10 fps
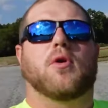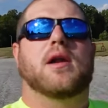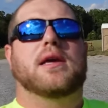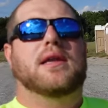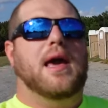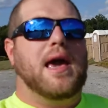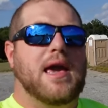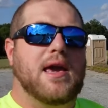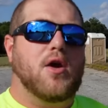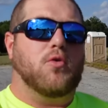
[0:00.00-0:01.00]
running
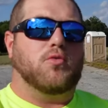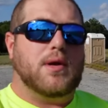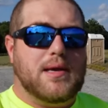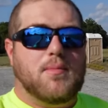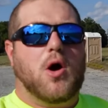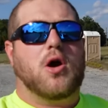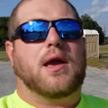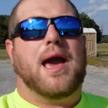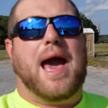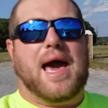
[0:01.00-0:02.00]
a
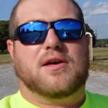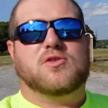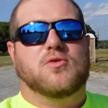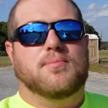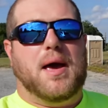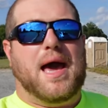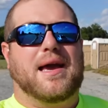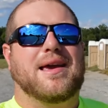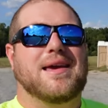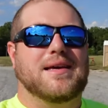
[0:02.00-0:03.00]
Remark axle
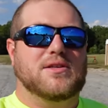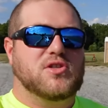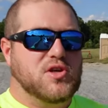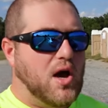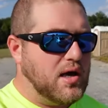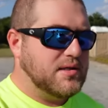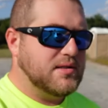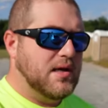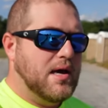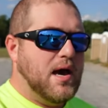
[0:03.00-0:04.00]
back
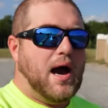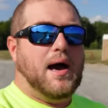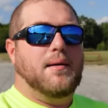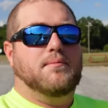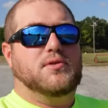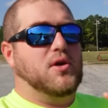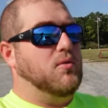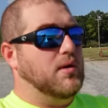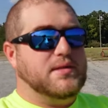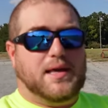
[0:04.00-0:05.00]
exhaust. So
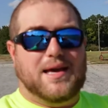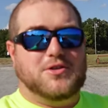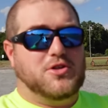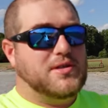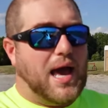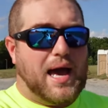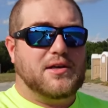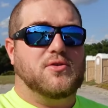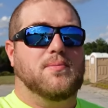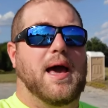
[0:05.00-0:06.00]
once again, just
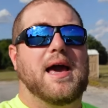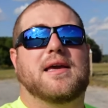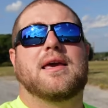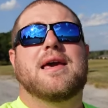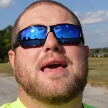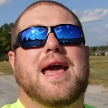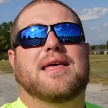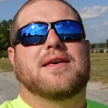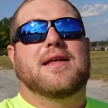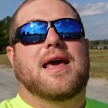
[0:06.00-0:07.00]
axle back,
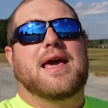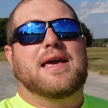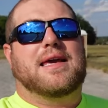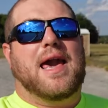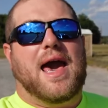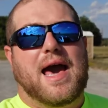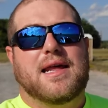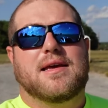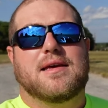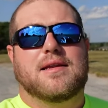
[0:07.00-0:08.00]
and then a
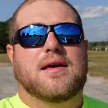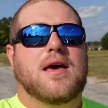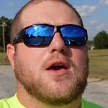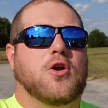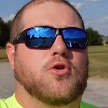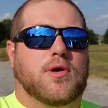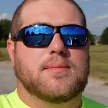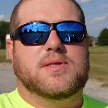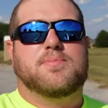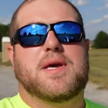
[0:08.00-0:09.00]
catted
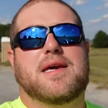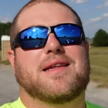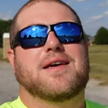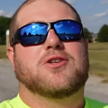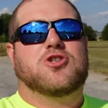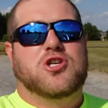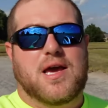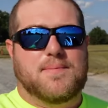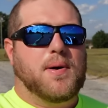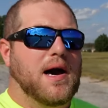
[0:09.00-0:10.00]
Grimspeed
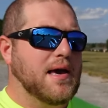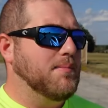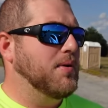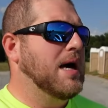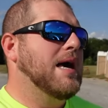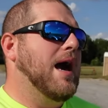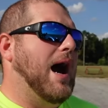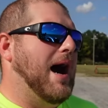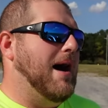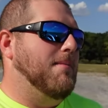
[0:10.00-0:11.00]
J-pipe.
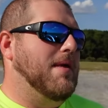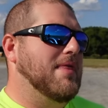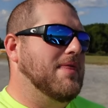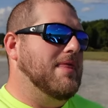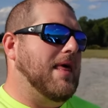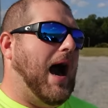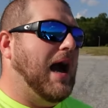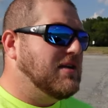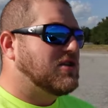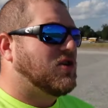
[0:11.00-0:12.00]

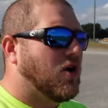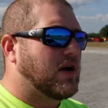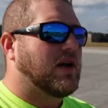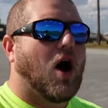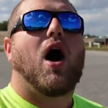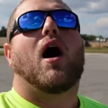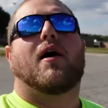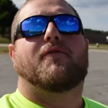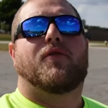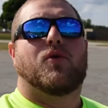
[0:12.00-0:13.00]
I started
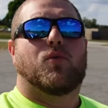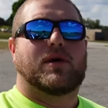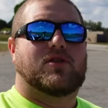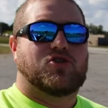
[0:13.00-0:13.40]
off with